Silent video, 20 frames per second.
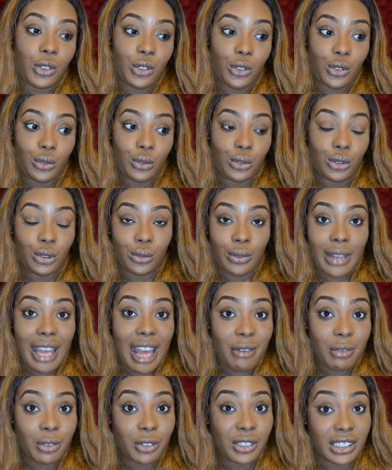you do
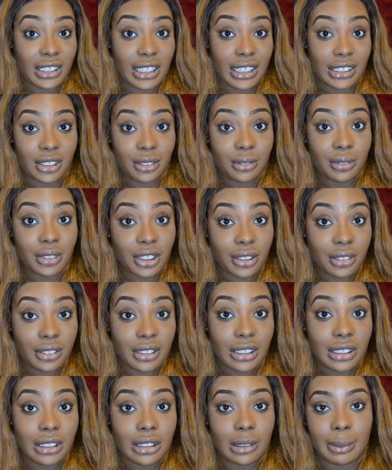have orthodontal insurance,